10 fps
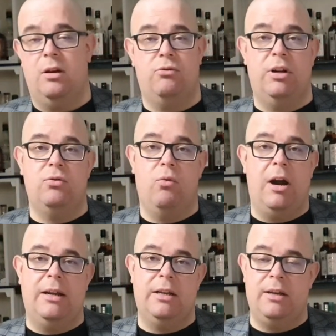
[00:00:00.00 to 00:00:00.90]
red
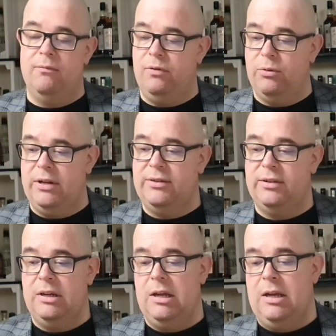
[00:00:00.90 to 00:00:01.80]
wine
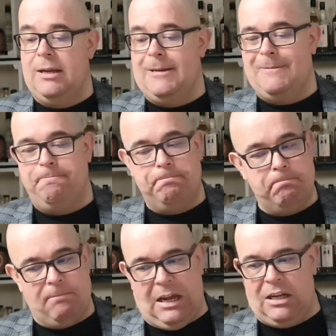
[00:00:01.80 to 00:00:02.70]
influence,
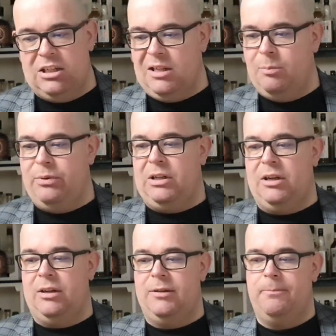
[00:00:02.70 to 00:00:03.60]
nicely
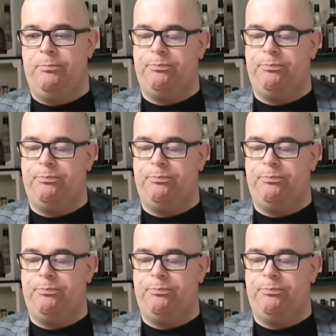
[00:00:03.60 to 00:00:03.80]
peated,